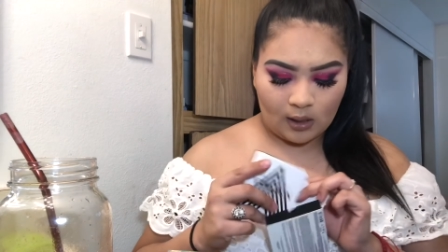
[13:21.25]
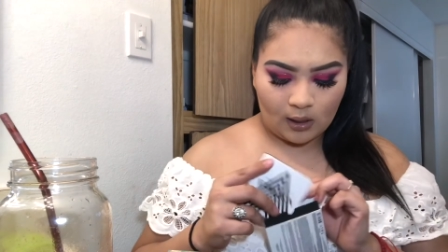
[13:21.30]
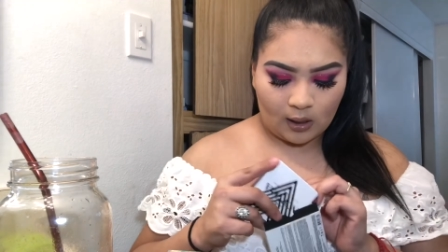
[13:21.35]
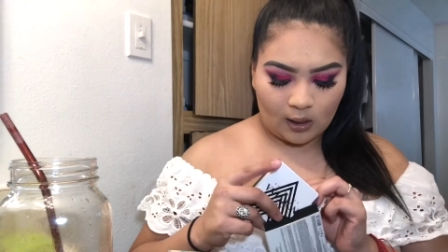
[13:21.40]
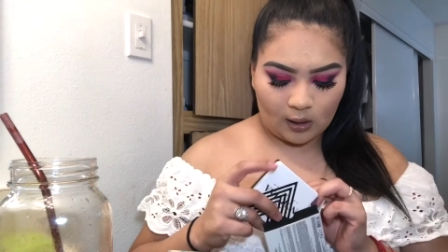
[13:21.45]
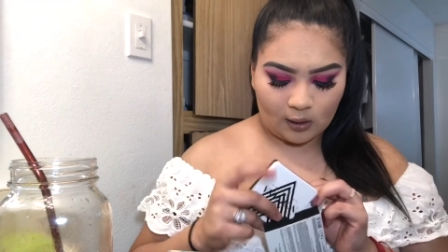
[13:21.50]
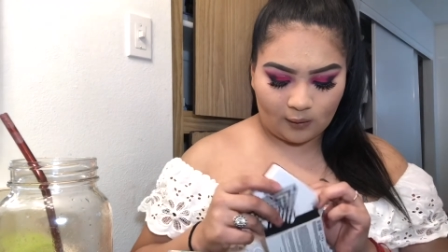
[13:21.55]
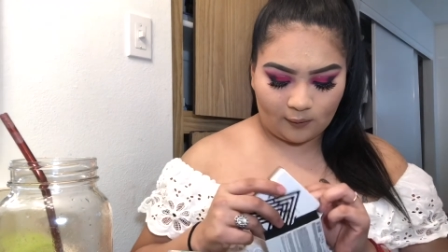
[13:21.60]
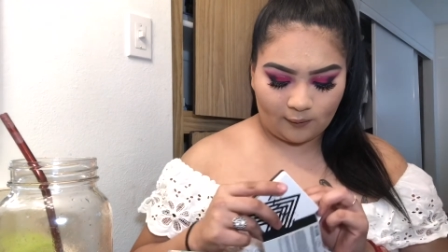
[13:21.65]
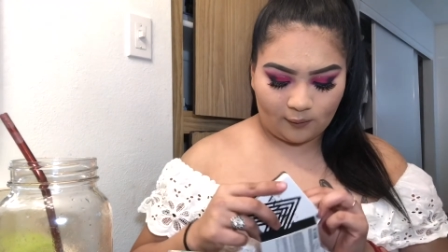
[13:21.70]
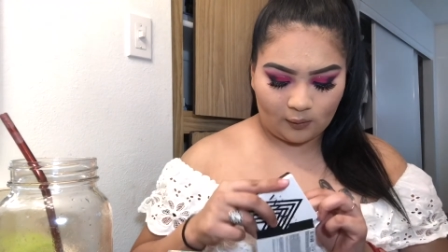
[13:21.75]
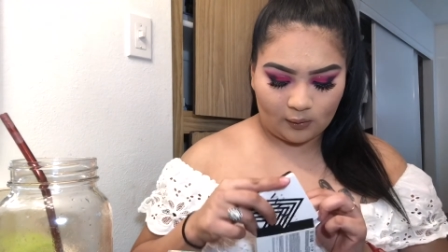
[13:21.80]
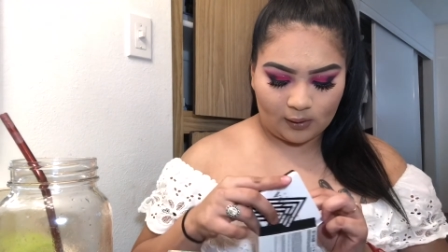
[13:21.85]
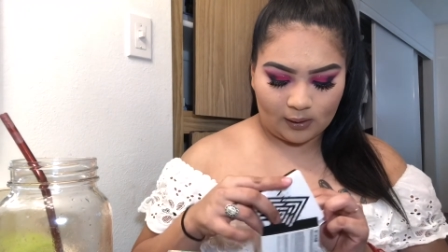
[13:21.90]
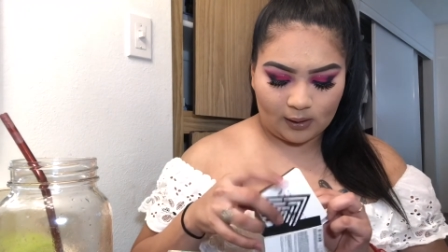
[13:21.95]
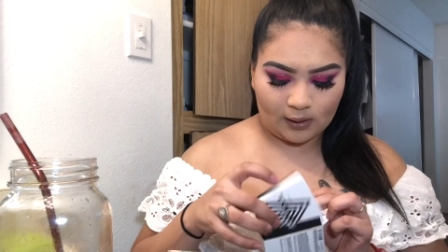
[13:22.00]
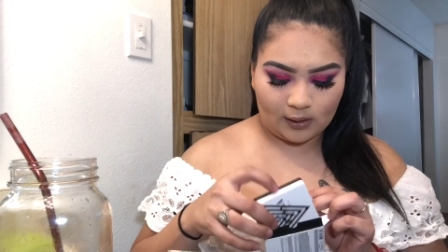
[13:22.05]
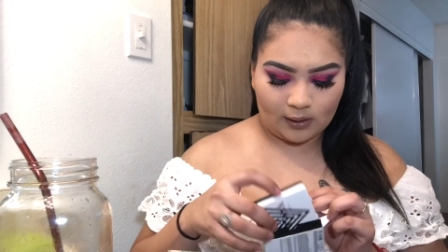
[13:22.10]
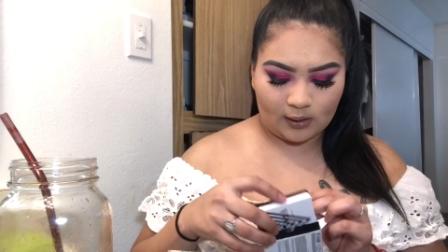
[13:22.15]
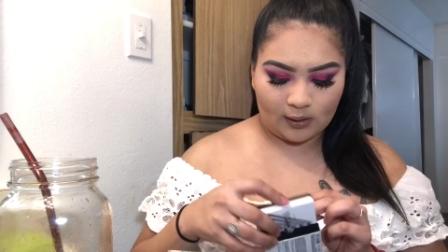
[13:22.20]
colorful
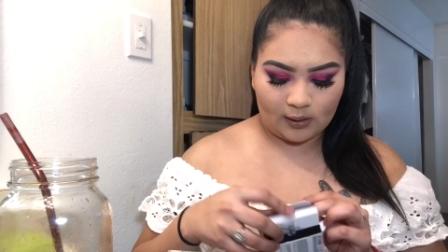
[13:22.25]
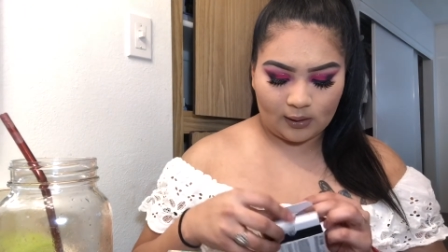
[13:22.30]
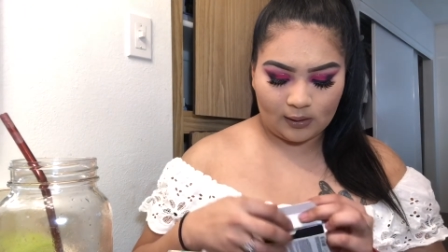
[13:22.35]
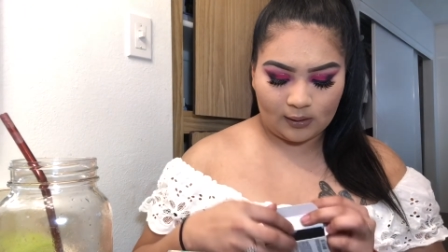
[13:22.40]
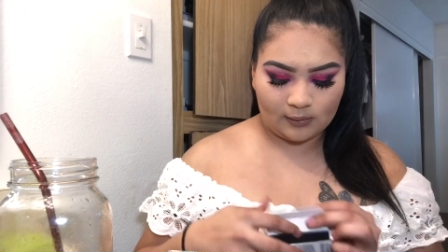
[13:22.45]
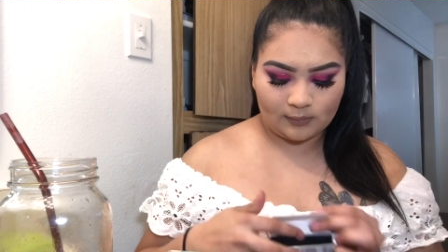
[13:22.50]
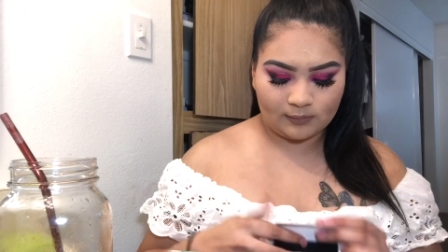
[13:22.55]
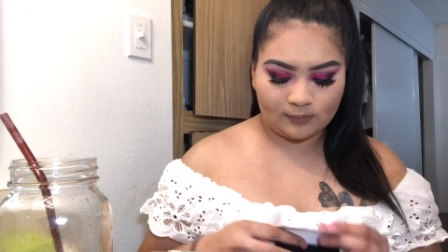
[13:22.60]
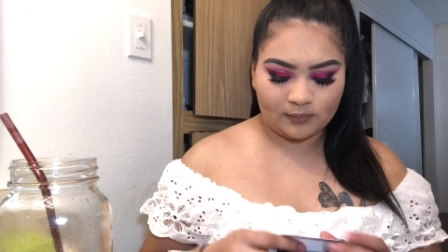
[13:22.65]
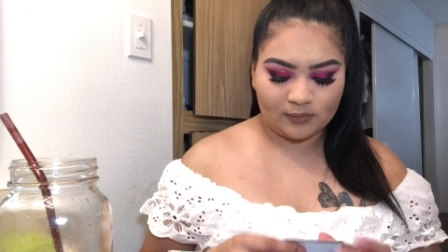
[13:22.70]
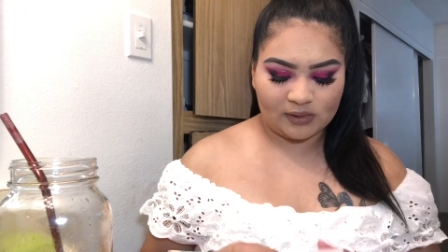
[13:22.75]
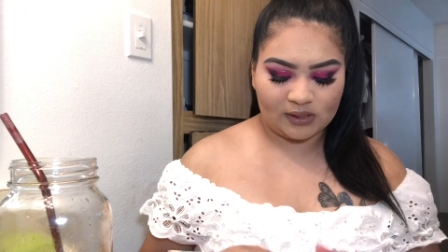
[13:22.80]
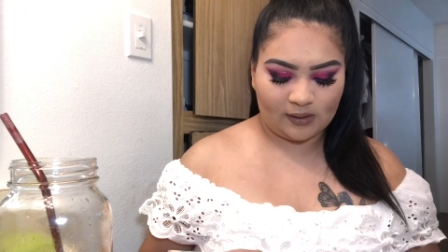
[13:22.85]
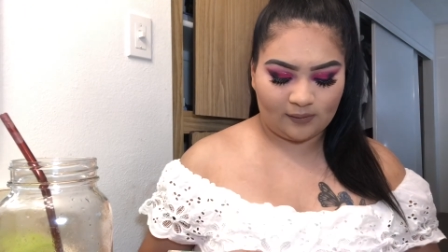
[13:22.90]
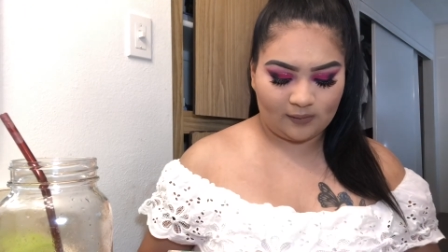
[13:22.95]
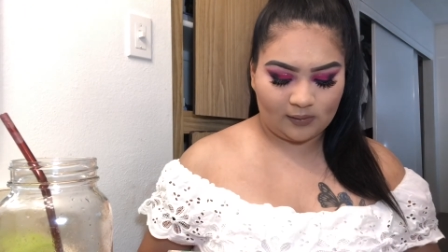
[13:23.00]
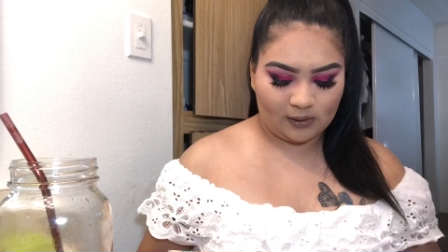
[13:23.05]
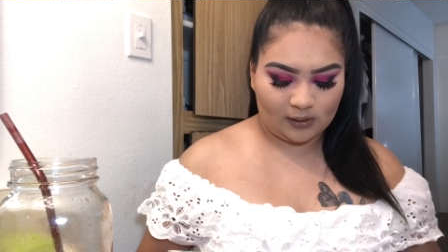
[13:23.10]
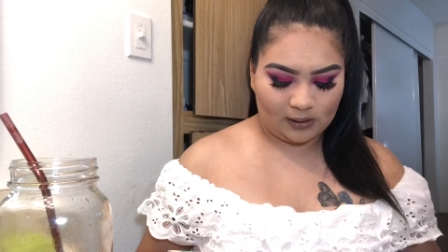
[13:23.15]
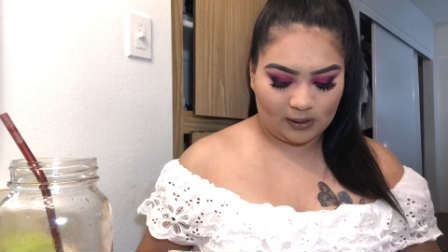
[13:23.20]
look.
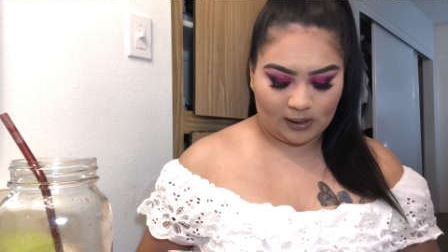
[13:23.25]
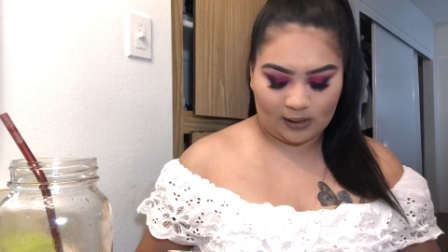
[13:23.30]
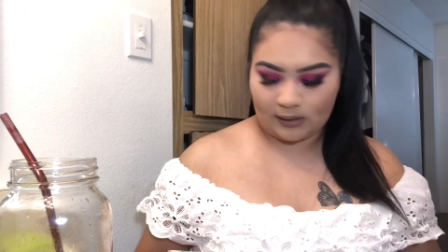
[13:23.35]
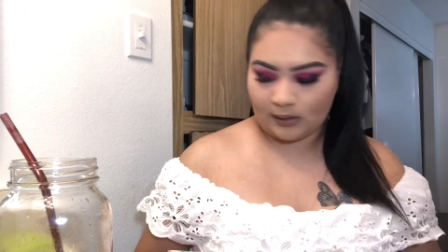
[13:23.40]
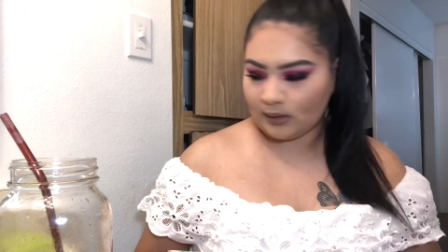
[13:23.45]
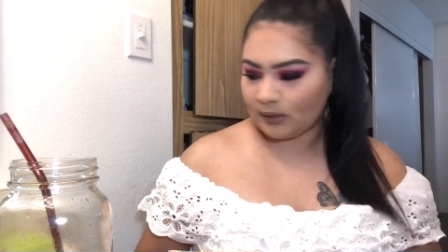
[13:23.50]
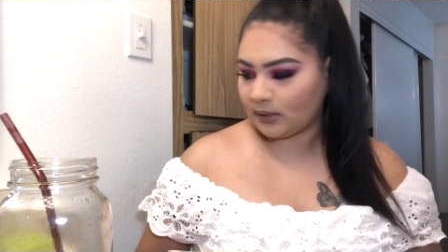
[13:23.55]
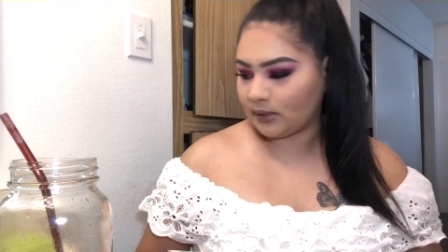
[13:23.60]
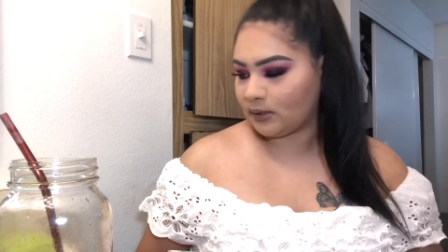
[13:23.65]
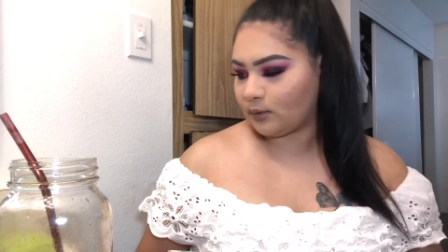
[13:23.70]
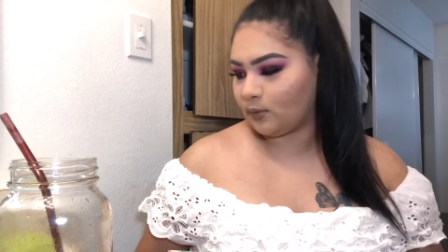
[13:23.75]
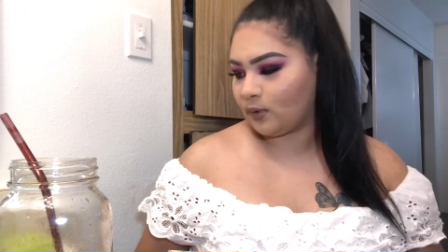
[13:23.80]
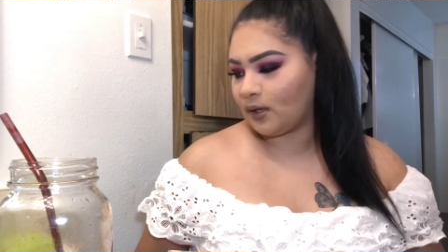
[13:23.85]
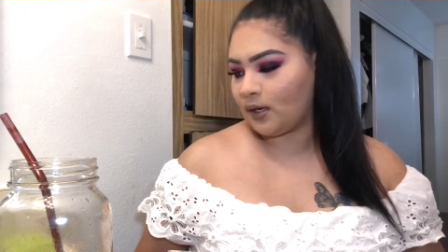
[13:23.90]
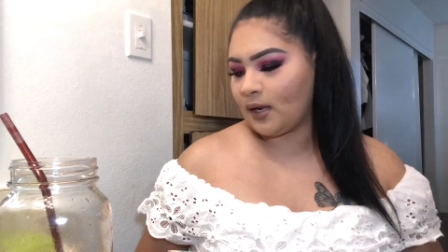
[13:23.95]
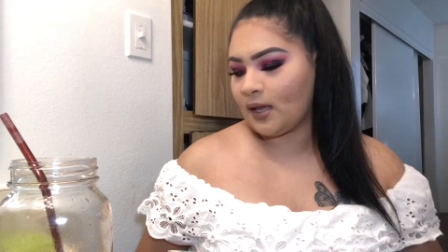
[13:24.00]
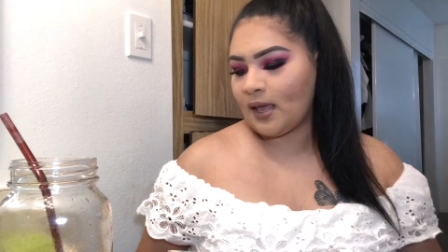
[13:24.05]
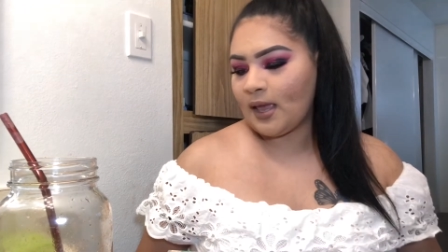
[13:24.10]
Definitely like this one.